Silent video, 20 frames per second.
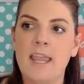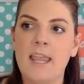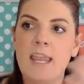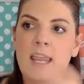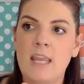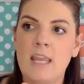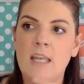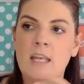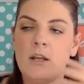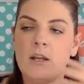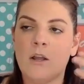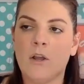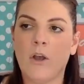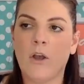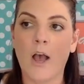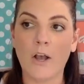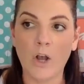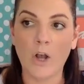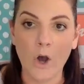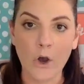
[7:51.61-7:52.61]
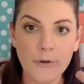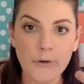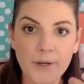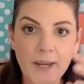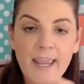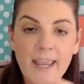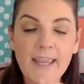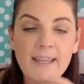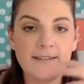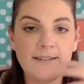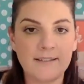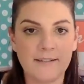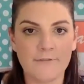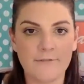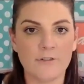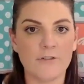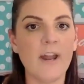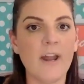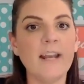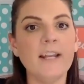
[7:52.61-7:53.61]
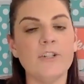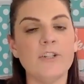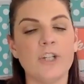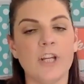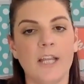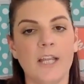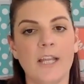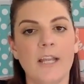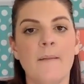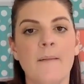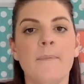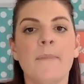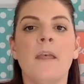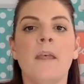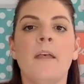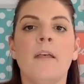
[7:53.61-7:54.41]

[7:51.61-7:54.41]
in a cohesive strategy,